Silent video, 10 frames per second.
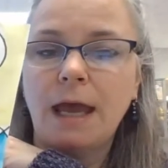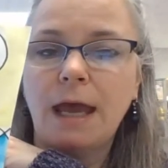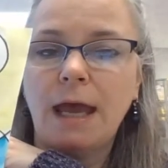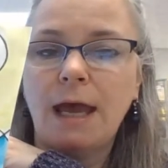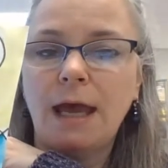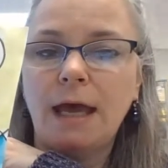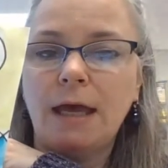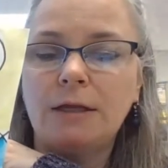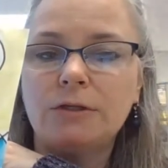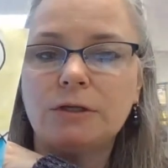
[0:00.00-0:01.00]

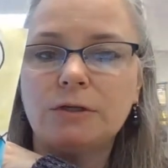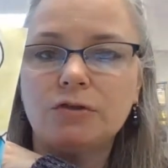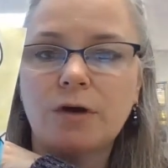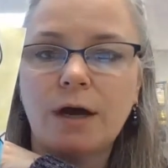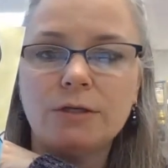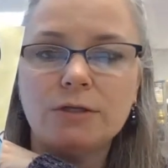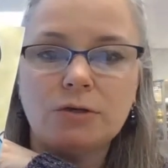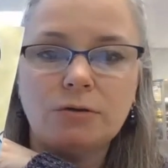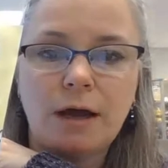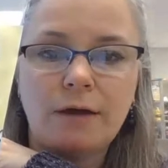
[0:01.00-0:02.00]
and try
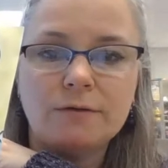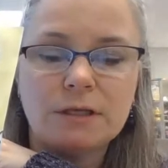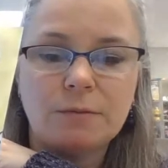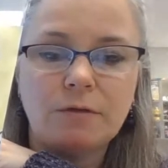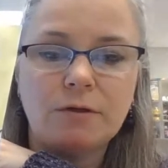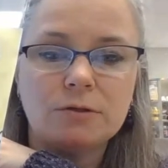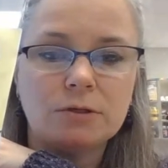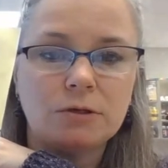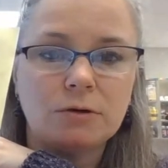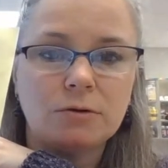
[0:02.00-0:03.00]
to have some of those
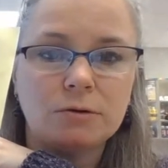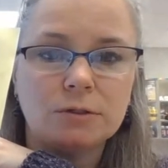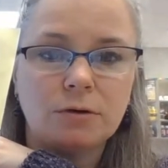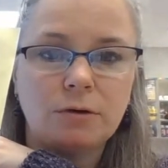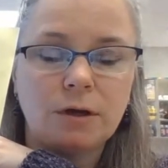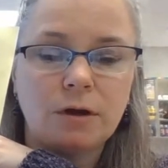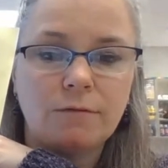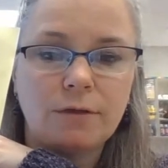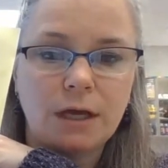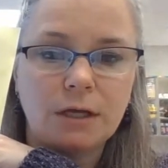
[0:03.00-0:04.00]
circles going
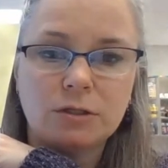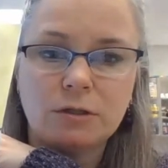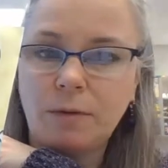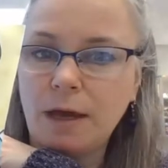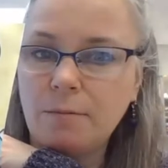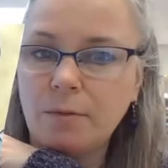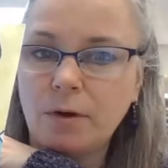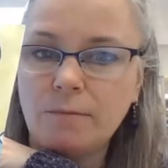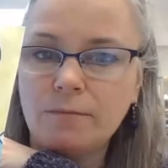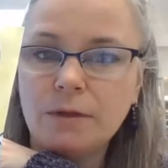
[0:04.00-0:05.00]
off the edge of the
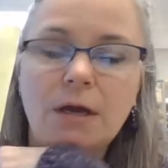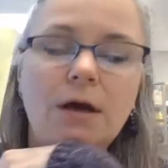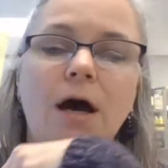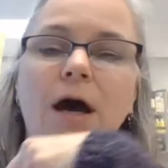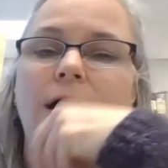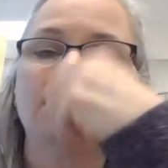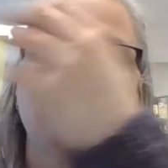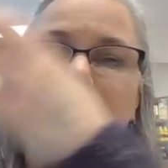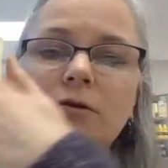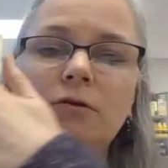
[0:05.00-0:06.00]
paper,
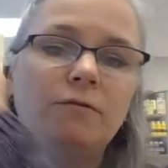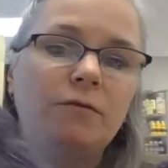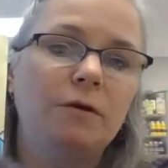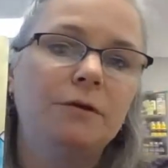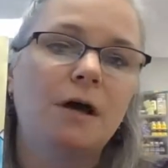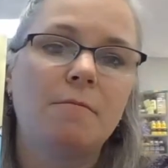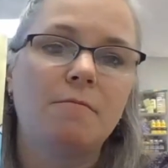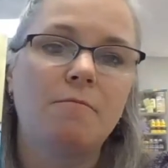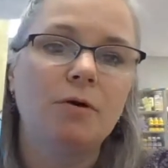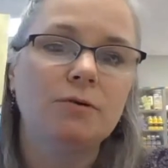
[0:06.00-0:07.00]
so you've filled up
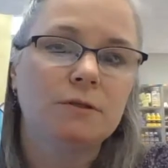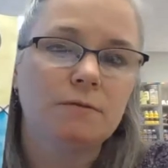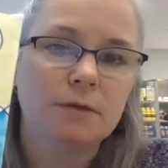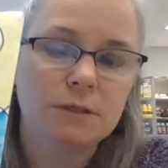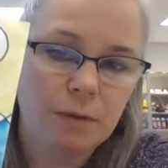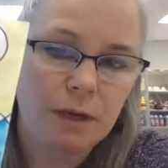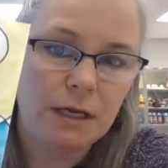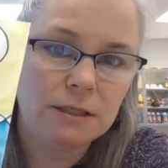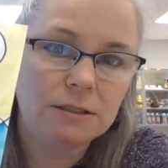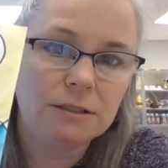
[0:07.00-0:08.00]
most of the
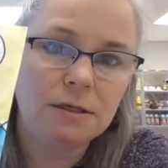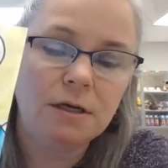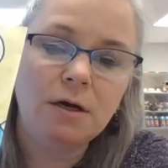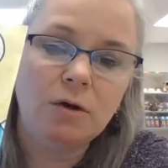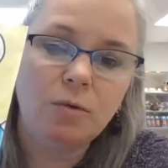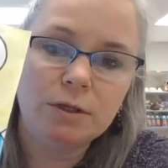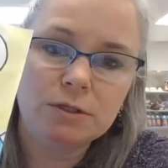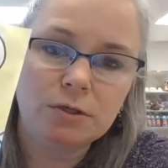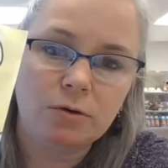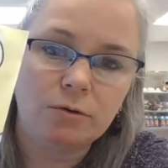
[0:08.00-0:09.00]
space with
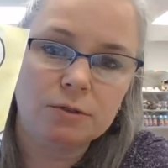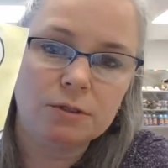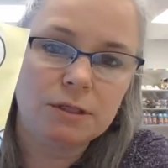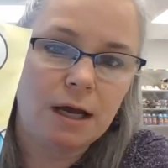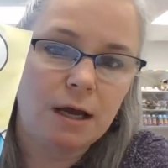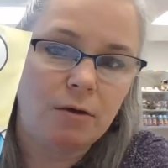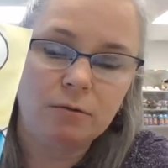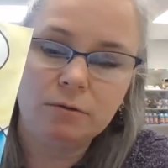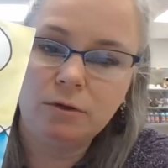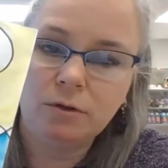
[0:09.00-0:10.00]
circles.
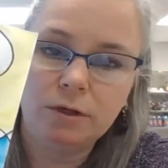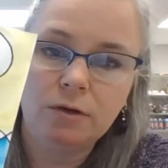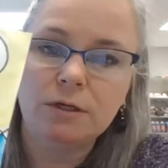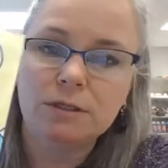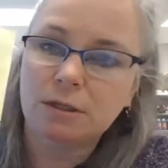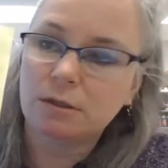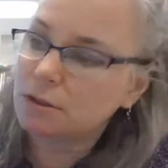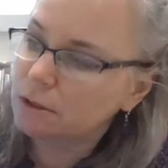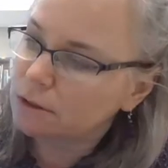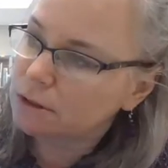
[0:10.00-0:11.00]
Now you'll notice there's
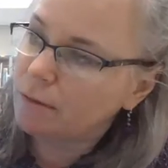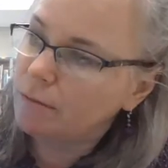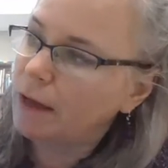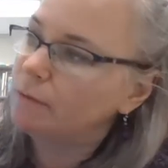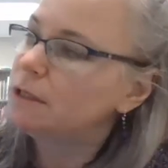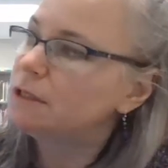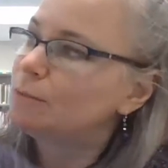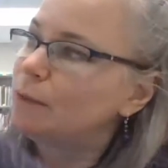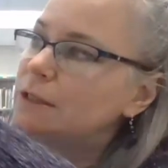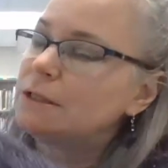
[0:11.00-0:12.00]
still some empty
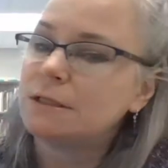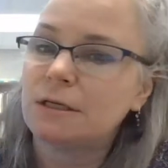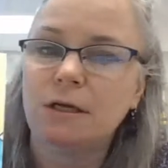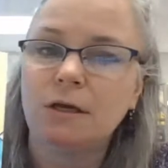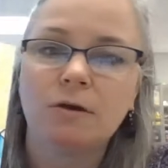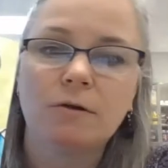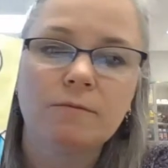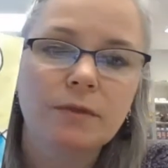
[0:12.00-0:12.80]
spaces in here,